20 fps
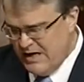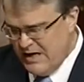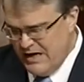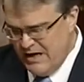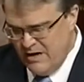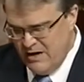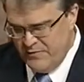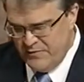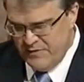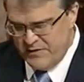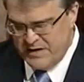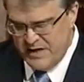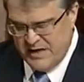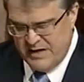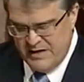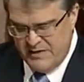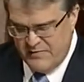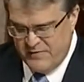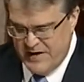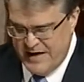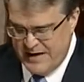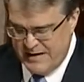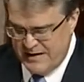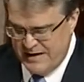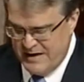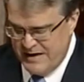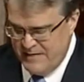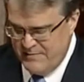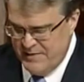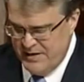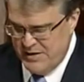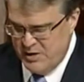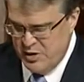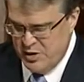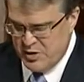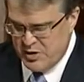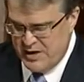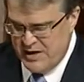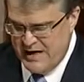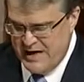I often think of the fact that I've been
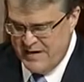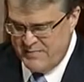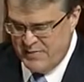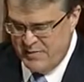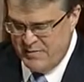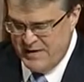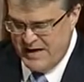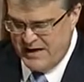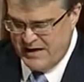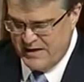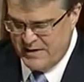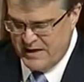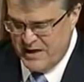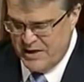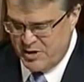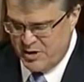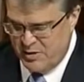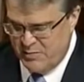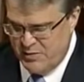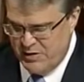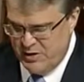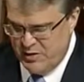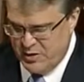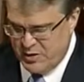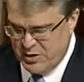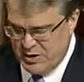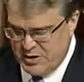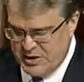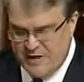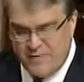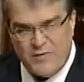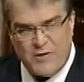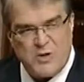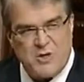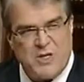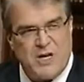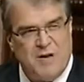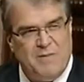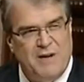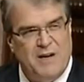using an Apple Macintosh computer since they
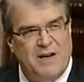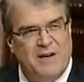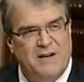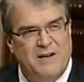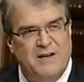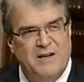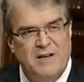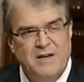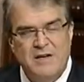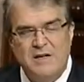first came out in